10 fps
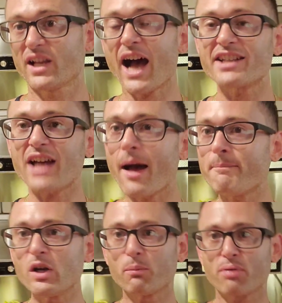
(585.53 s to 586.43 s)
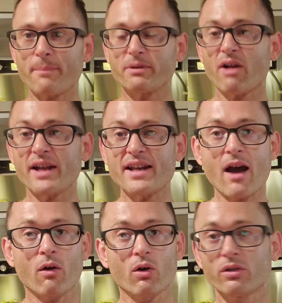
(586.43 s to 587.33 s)
Guys, I'm meal prepping right
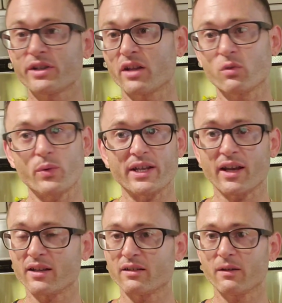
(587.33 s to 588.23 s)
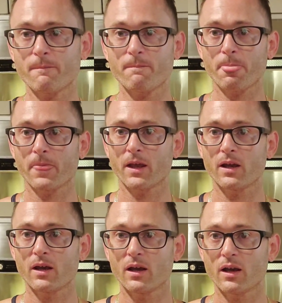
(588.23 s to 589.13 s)
now early on the weekend.
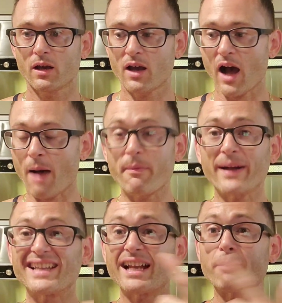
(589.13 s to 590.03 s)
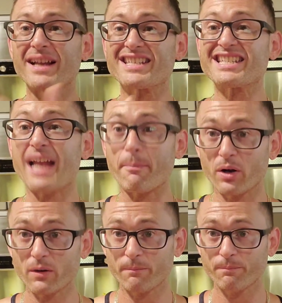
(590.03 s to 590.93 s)
I'm about to get on my
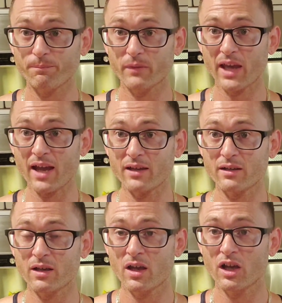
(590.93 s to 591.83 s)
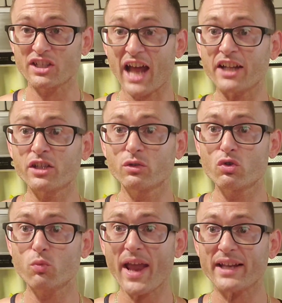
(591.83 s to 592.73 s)
stepper, okay? Because how do you
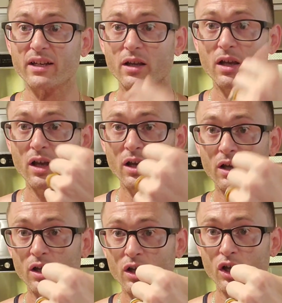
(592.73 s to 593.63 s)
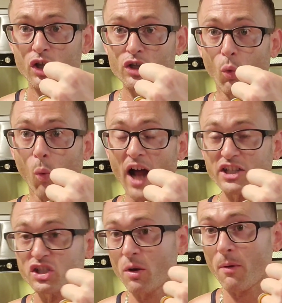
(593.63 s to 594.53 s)
lose weight? You
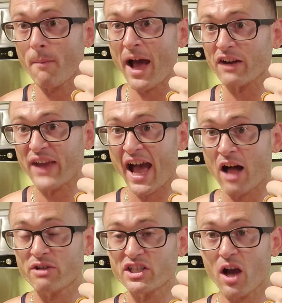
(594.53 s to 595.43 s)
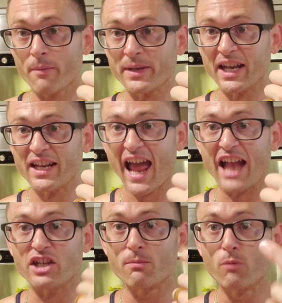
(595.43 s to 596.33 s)
watch the amount of calories coming in
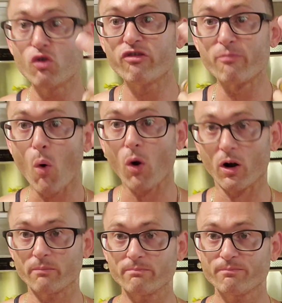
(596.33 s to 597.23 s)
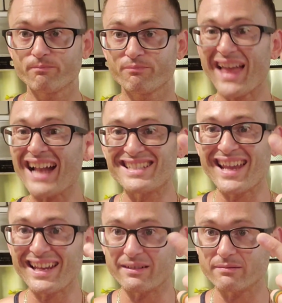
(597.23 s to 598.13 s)
and you move more. That's
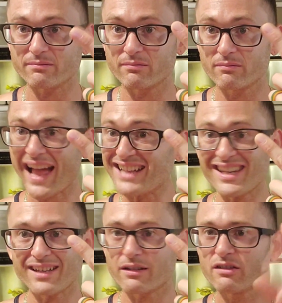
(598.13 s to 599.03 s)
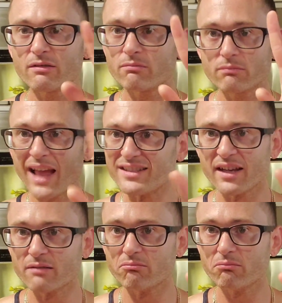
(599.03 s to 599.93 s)
it. That's it. That's
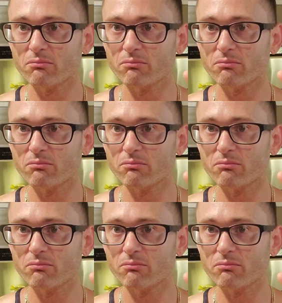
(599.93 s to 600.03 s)
it.